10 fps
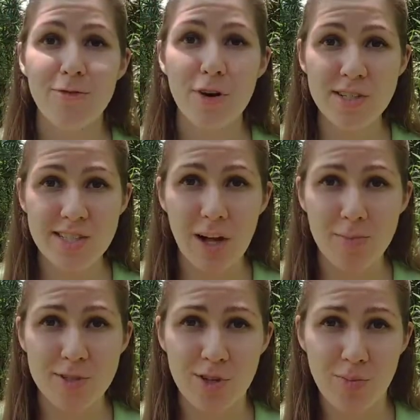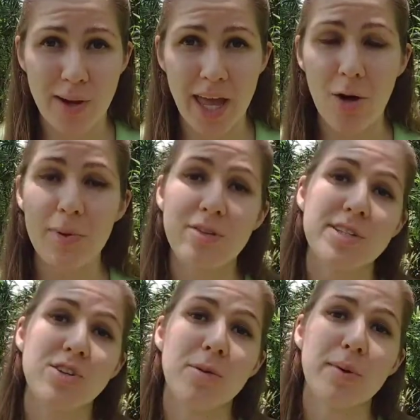first helps you by helping you
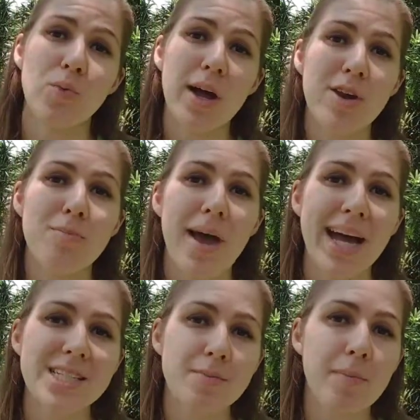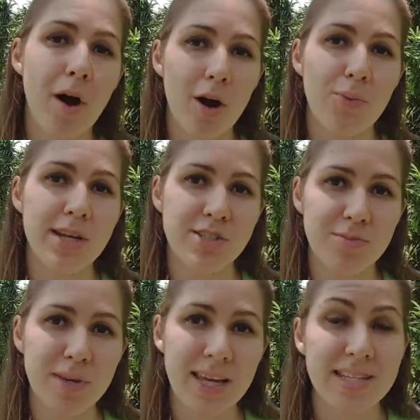determine what your maximum heart rate
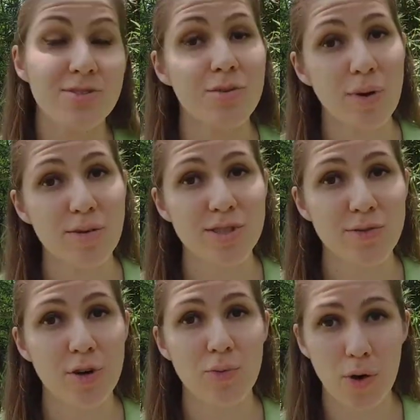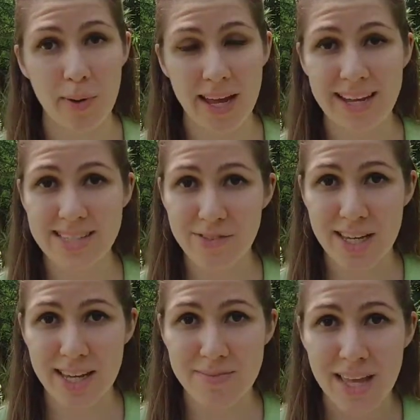should be during most of your aerobic
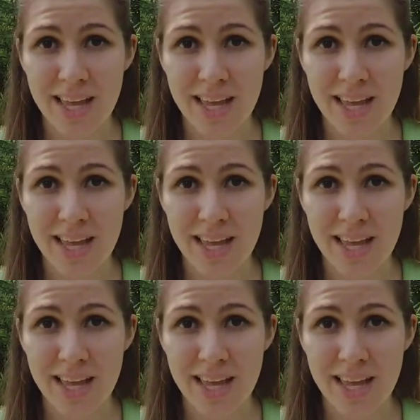activity.